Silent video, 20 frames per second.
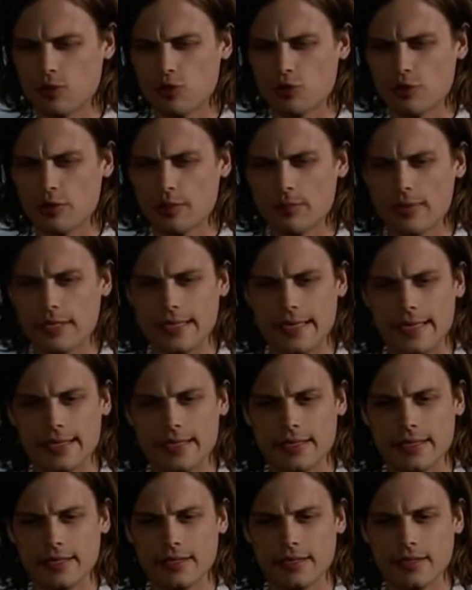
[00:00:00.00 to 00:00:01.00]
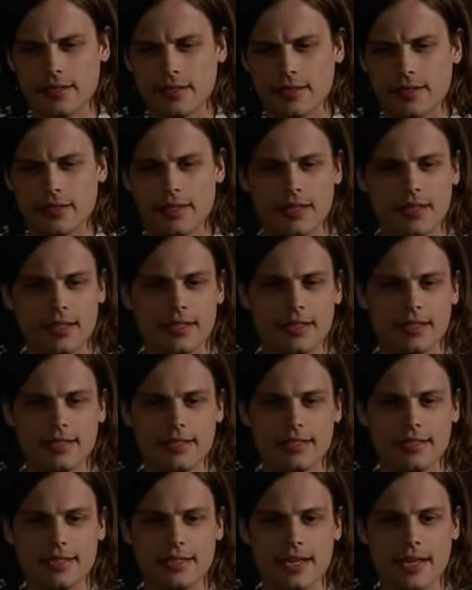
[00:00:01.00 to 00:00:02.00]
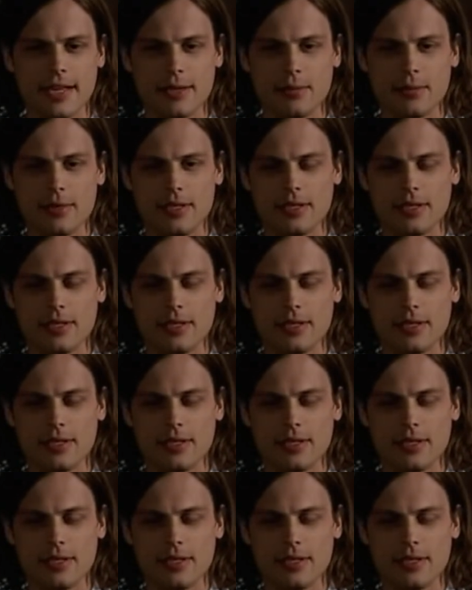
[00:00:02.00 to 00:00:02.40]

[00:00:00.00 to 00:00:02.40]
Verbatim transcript: stripped me naked and tied me